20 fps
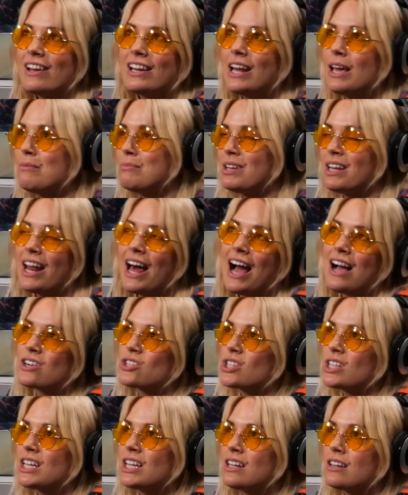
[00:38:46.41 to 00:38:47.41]
I named it
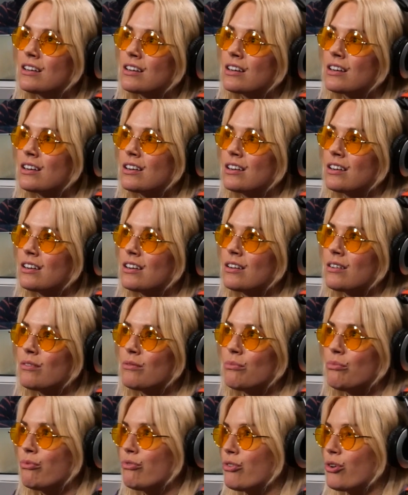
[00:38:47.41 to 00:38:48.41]
Ashlyn
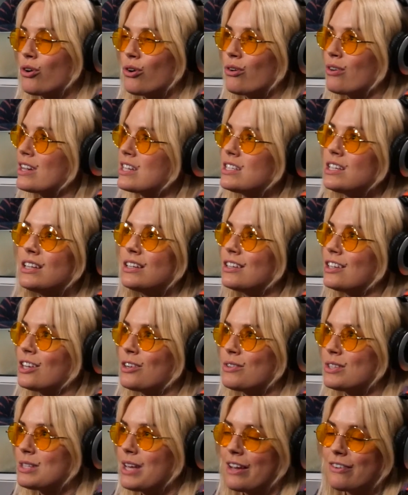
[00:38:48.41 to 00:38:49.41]
for a reason, you know,
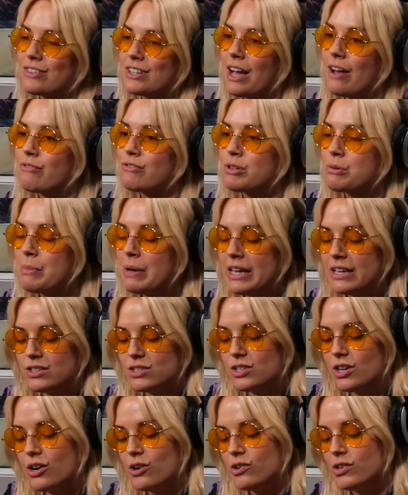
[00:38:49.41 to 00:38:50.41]
yeah. it's like after me.
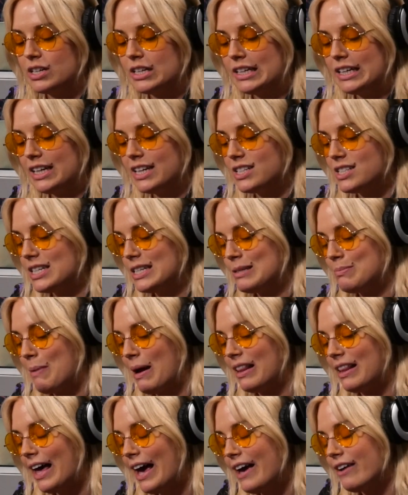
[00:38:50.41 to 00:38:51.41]
So it's just
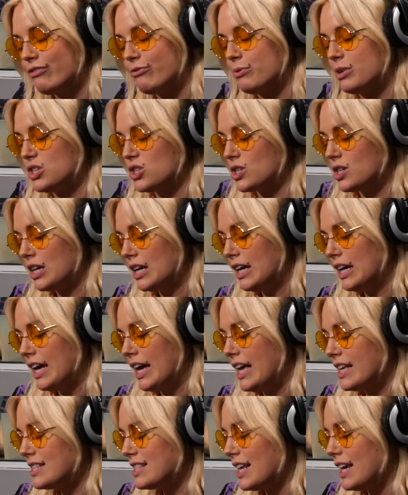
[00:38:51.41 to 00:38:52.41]
my life, which
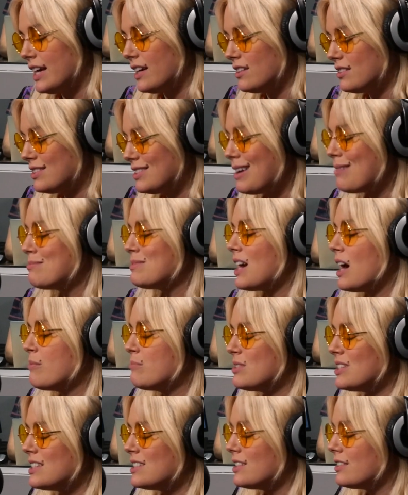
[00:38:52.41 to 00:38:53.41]
is like
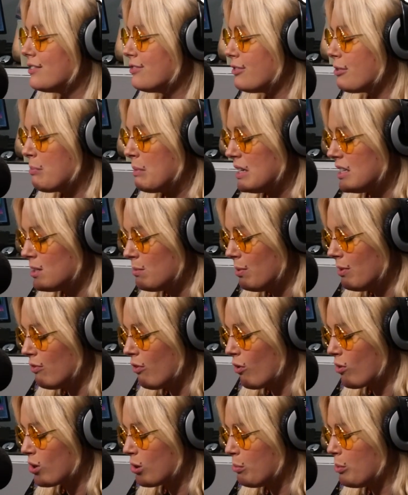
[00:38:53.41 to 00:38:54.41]
sometimes easy for me to be
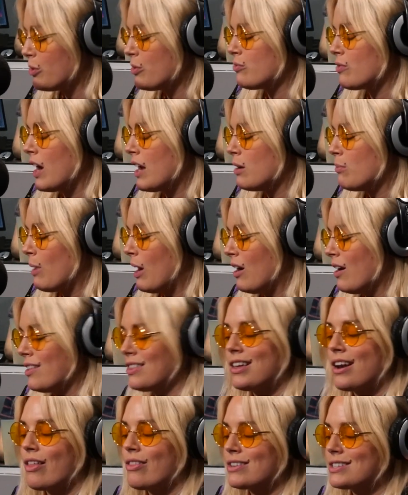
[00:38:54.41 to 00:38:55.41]
vulnerable and write about, and
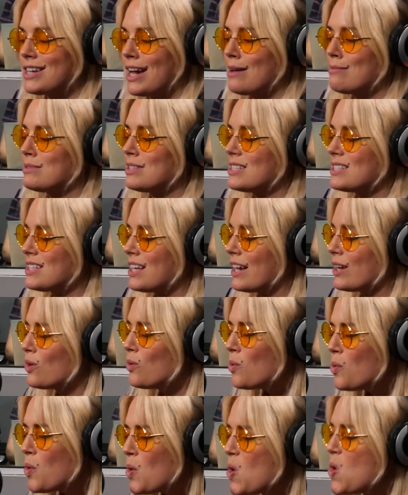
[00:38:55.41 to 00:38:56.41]
then other times it's like,
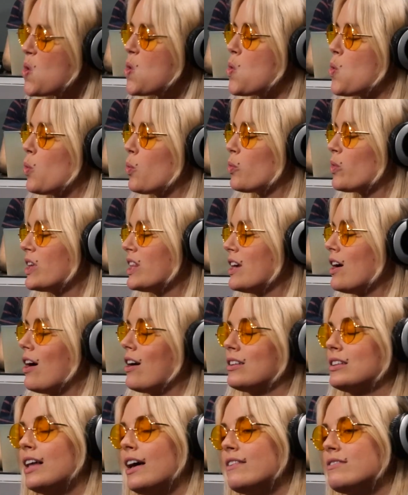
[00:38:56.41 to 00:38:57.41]
ooh, really
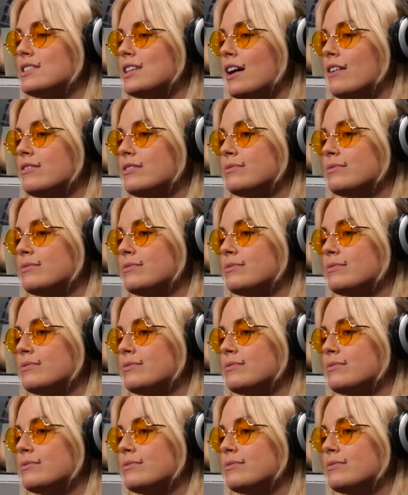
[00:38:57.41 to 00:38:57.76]
hard life stuff.